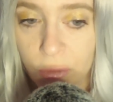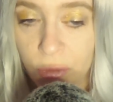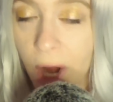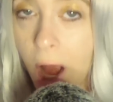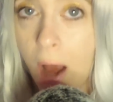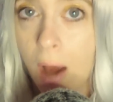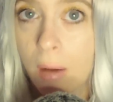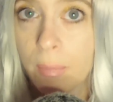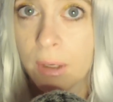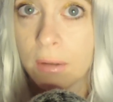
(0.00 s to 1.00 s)

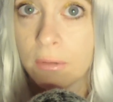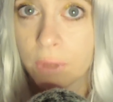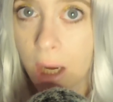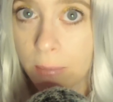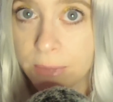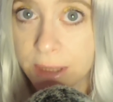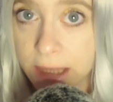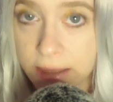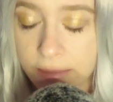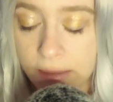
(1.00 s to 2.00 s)
Rob
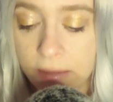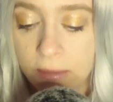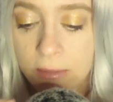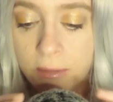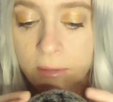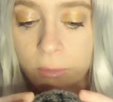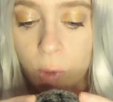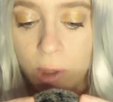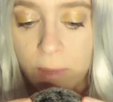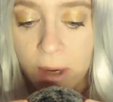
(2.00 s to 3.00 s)
Dixon?
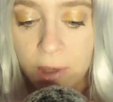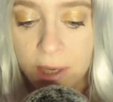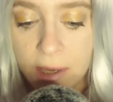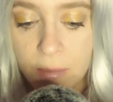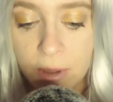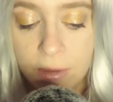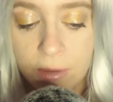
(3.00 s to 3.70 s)
What about him?